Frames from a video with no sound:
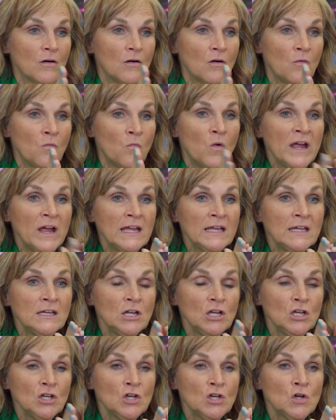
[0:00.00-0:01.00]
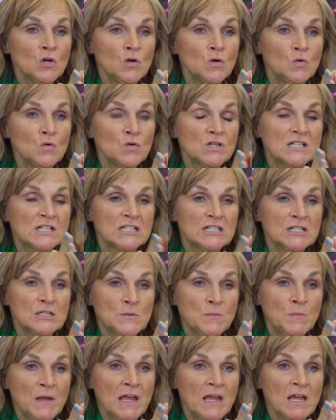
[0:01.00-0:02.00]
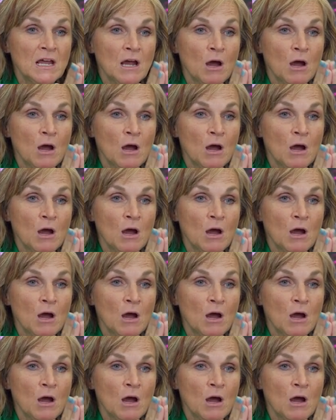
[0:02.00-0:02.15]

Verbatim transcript: when you speak